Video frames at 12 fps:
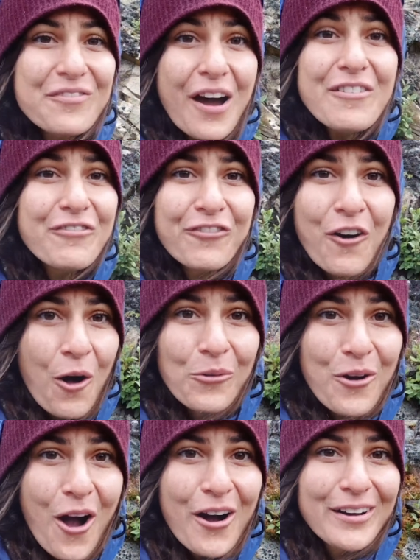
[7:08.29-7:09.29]
if I fall
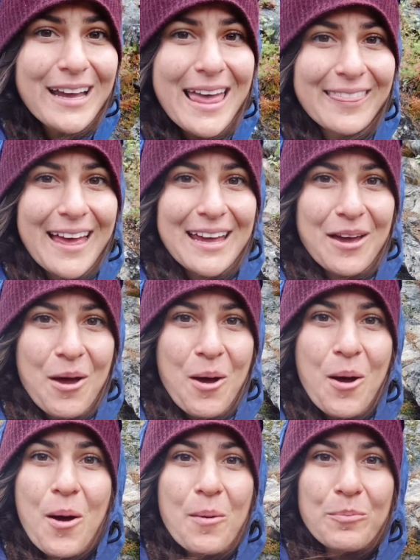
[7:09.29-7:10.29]
wrong and like
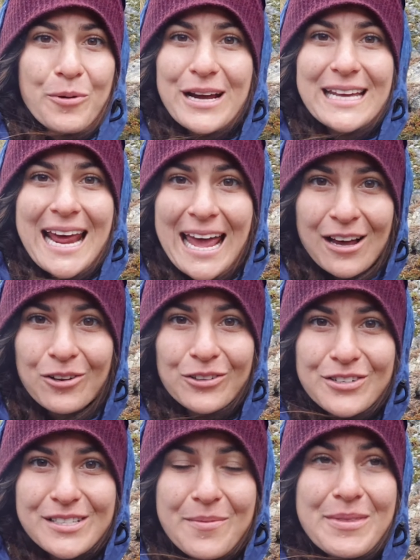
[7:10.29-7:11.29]
break an ankle
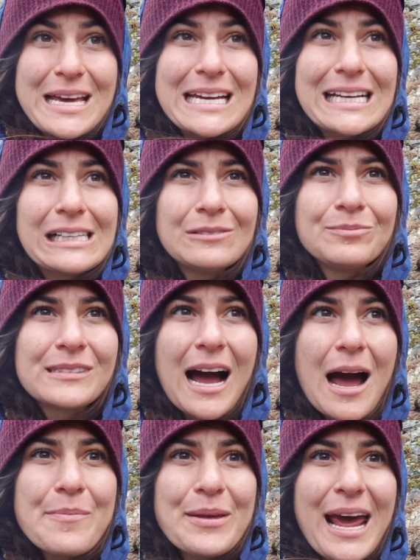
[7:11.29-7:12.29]
or something,
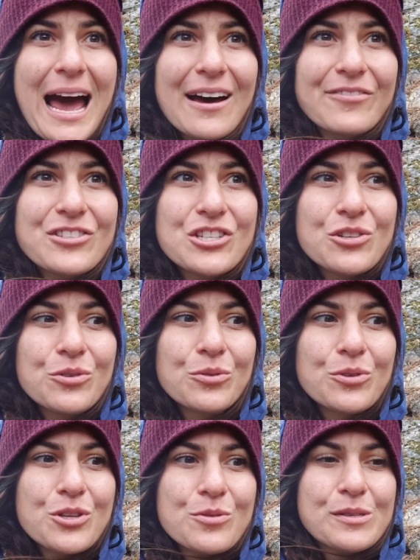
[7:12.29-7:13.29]
I'm gonna have to
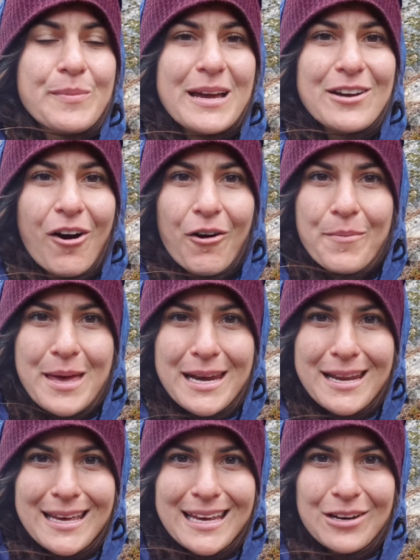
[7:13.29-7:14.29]
use my
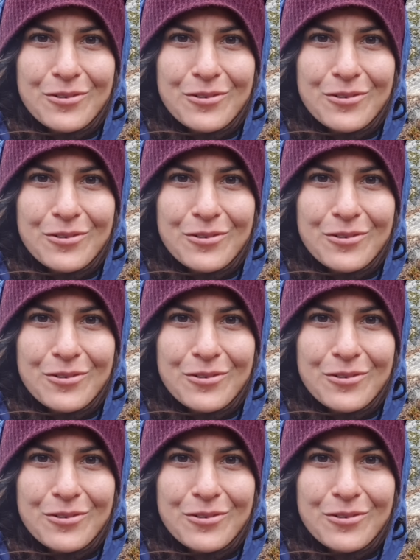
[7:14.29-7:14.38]
Garmin